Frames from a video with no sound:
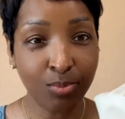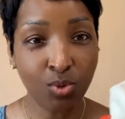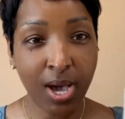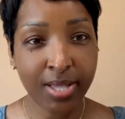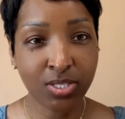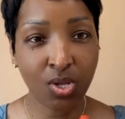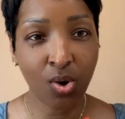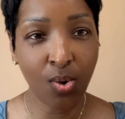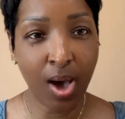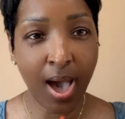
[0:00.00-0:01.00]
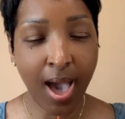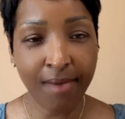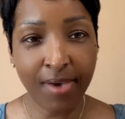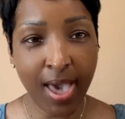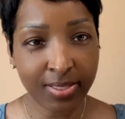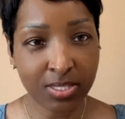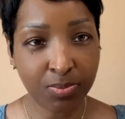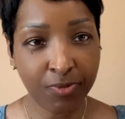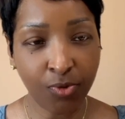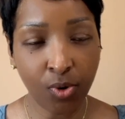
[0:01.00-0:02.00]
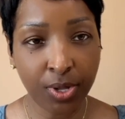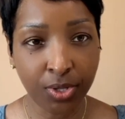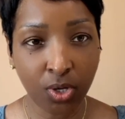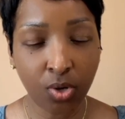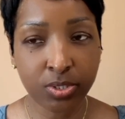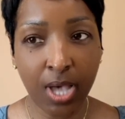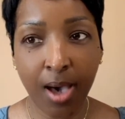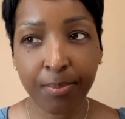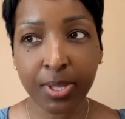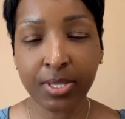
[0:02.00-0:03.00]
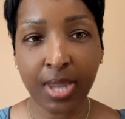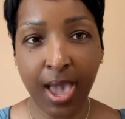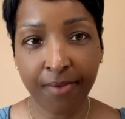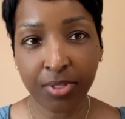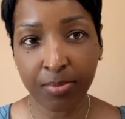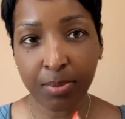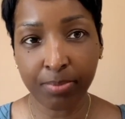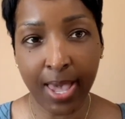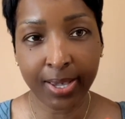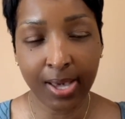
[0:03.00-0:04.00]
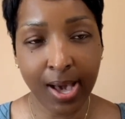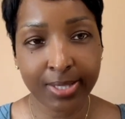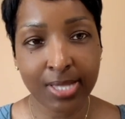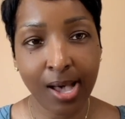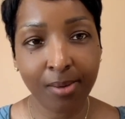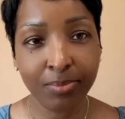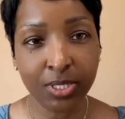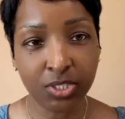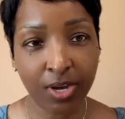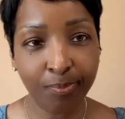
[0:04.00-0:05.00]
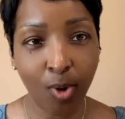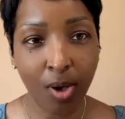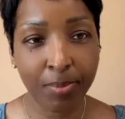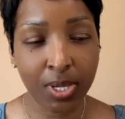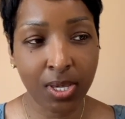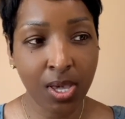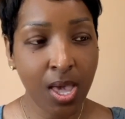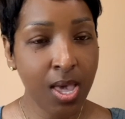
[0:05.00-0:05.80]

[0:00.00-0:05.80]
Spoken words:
You guys know I've had these before in the low top, and then I have them in black and high top that Jeff bought me